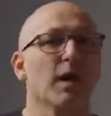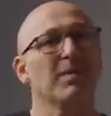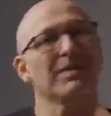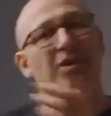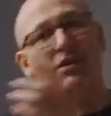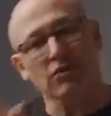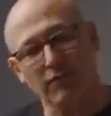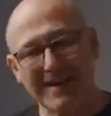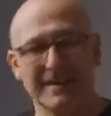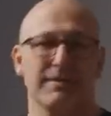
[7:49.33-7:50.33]
But the
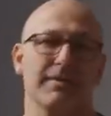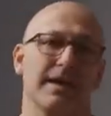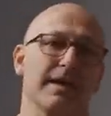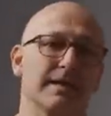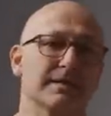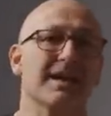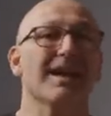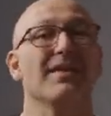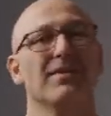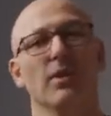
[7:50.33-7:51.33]
great thing is
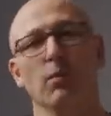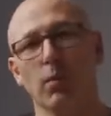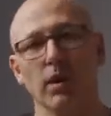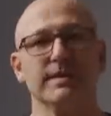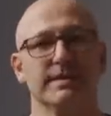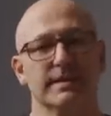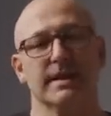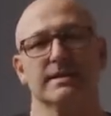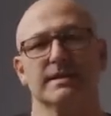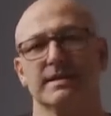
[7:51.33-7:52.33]
that the
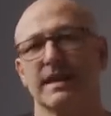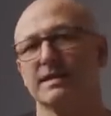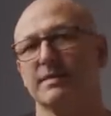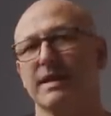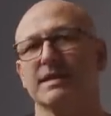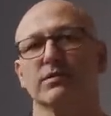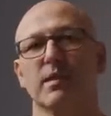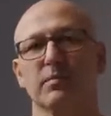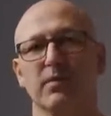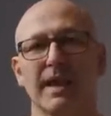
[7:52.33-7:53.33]
160 centimeter
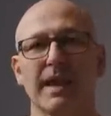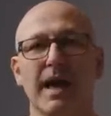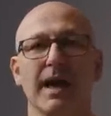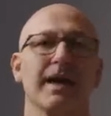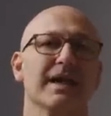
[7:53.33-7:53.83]
umbrella